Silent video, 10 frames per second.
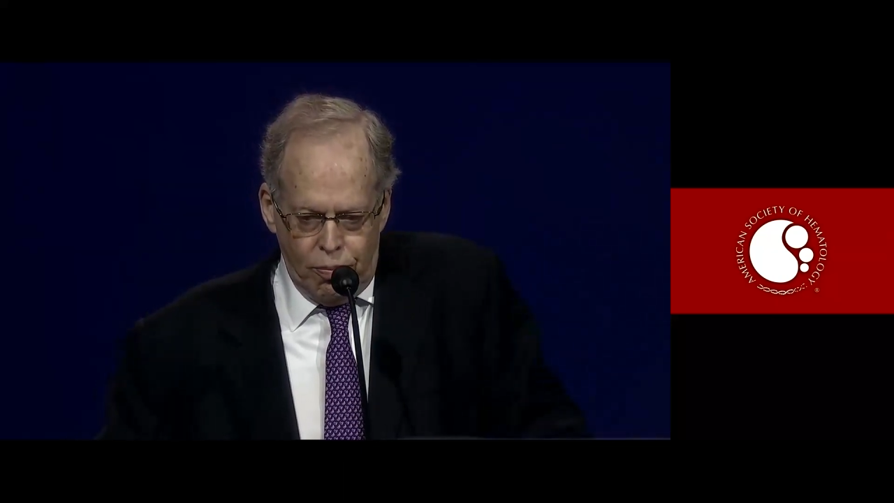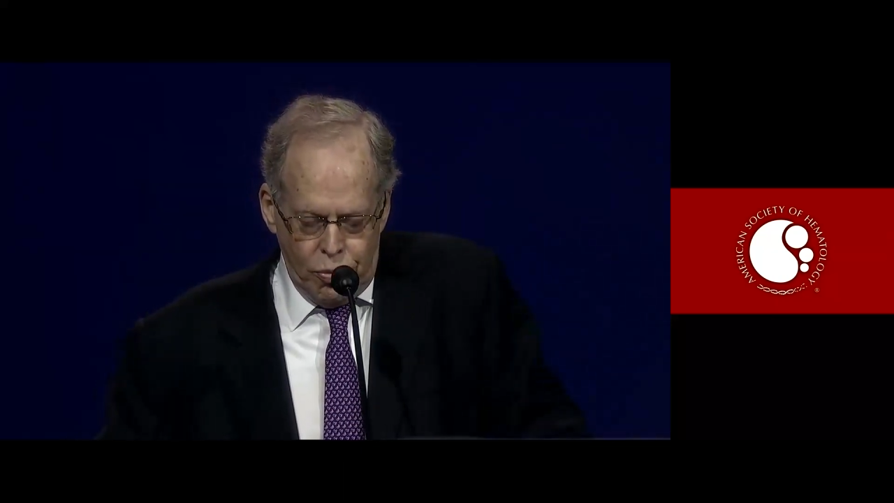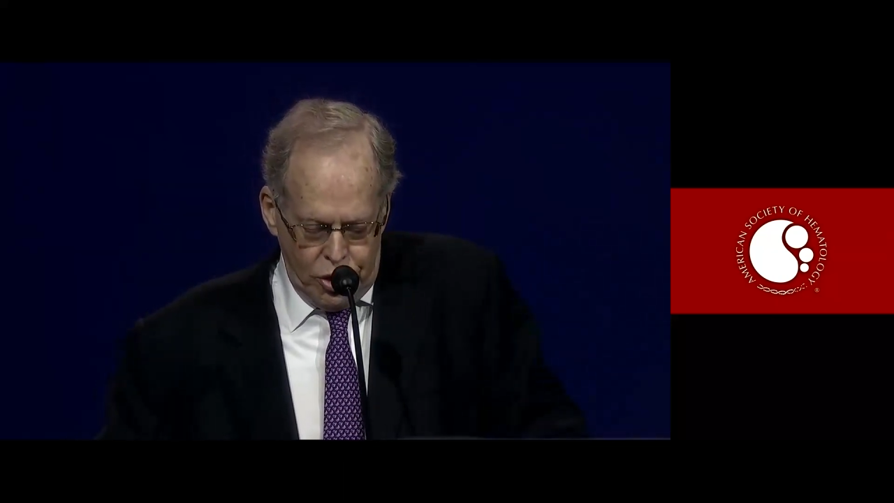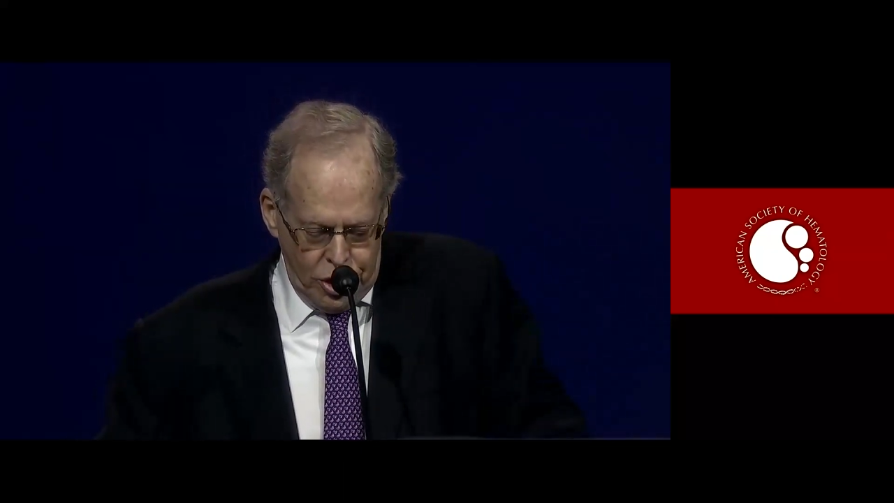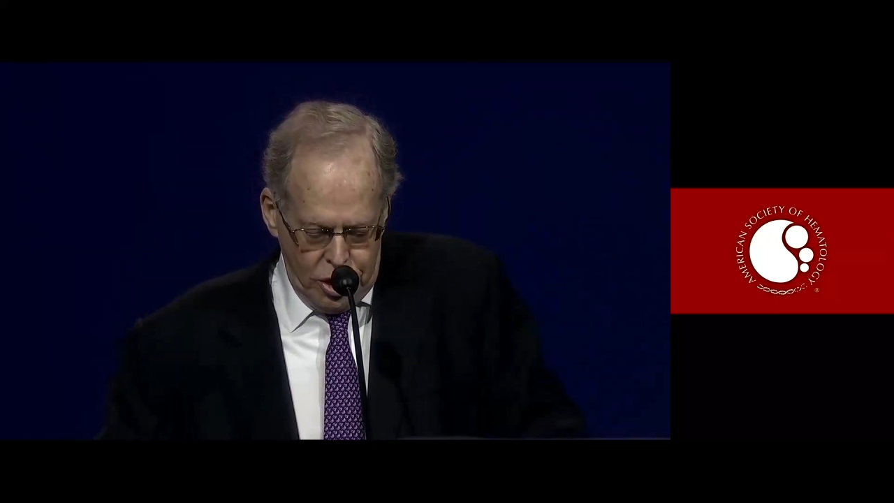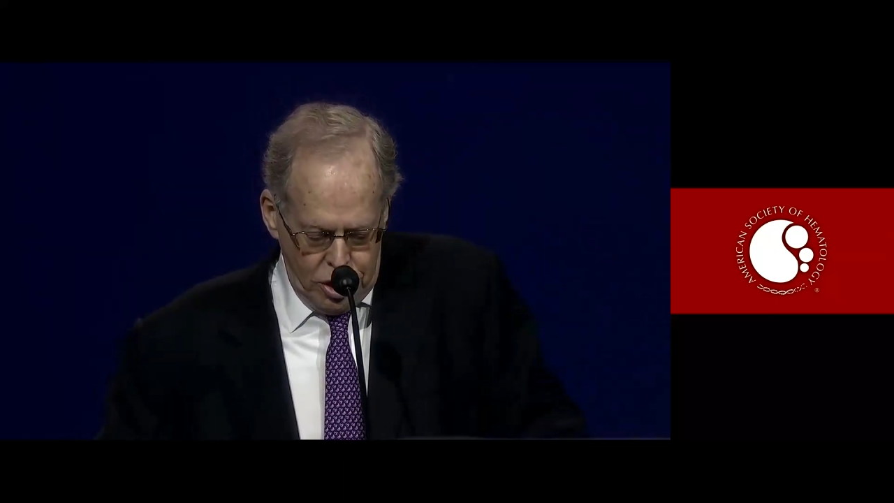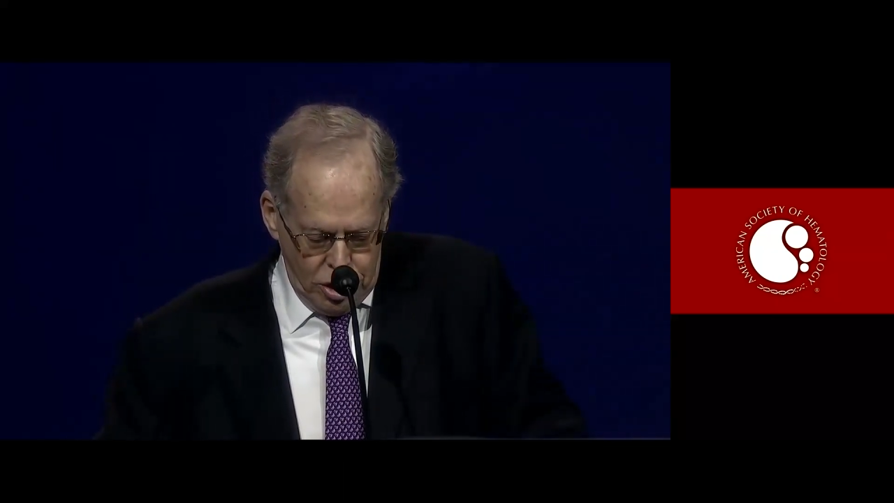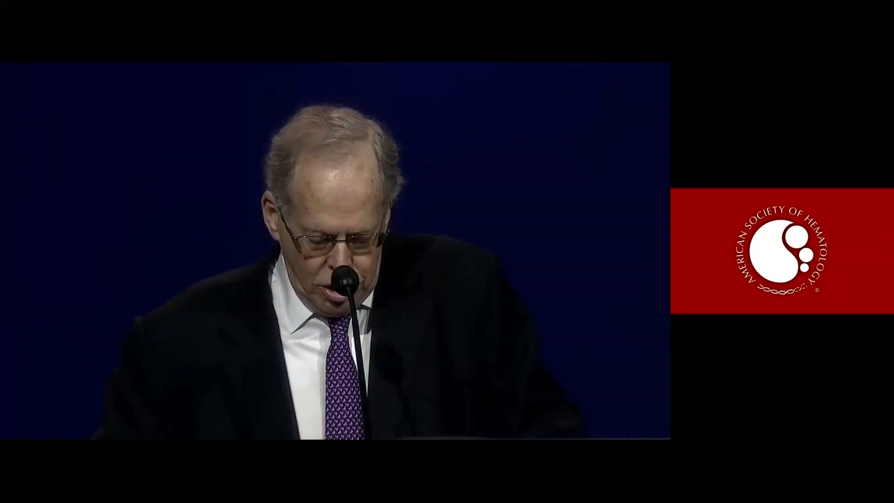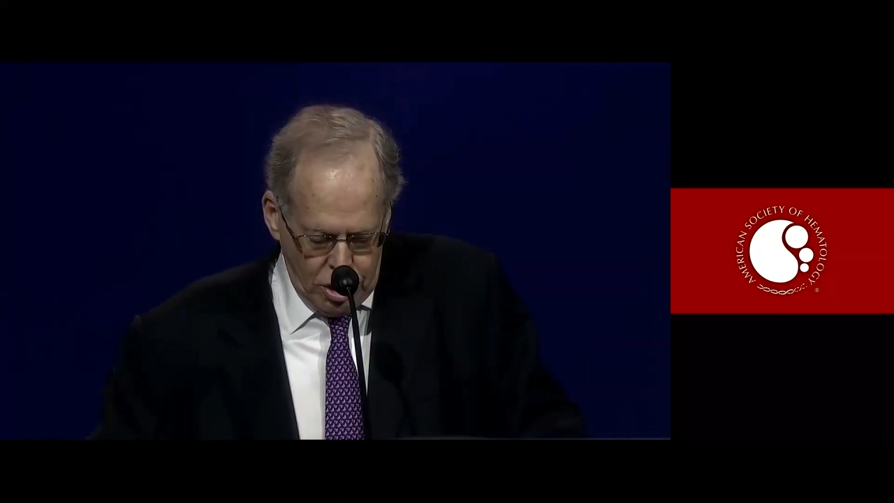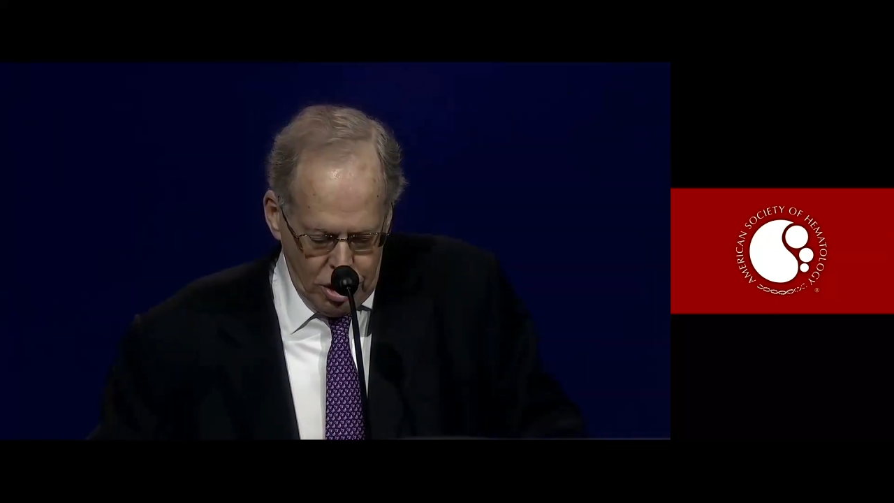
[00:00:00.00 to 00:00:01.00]

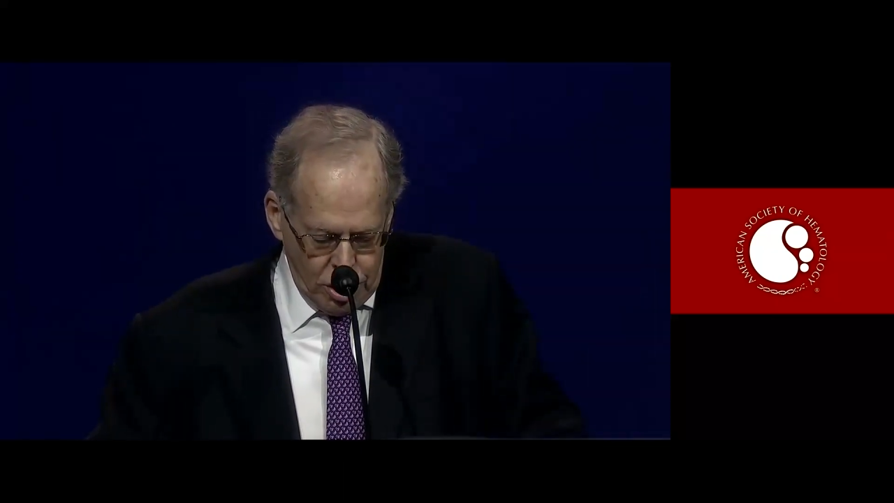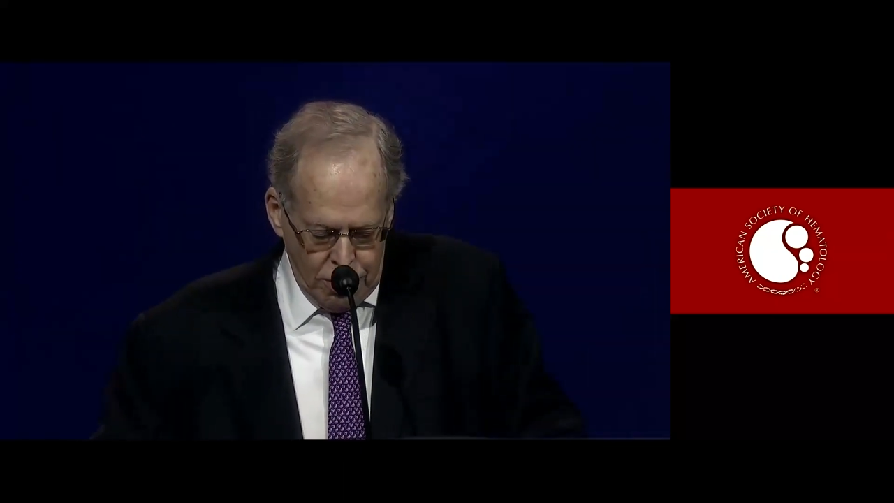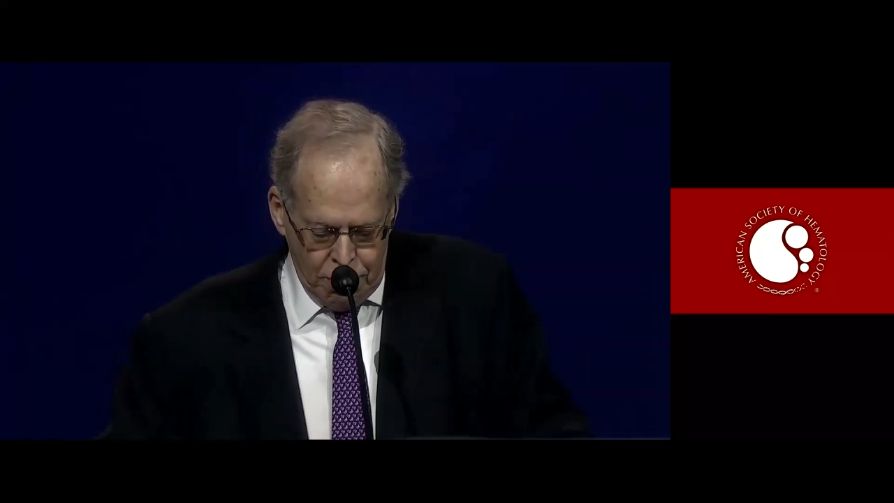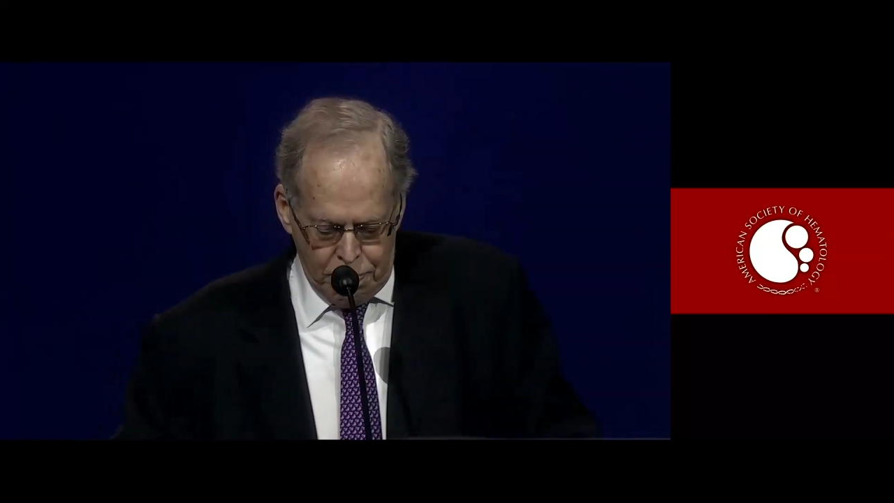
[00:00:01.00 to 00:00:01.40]
the um,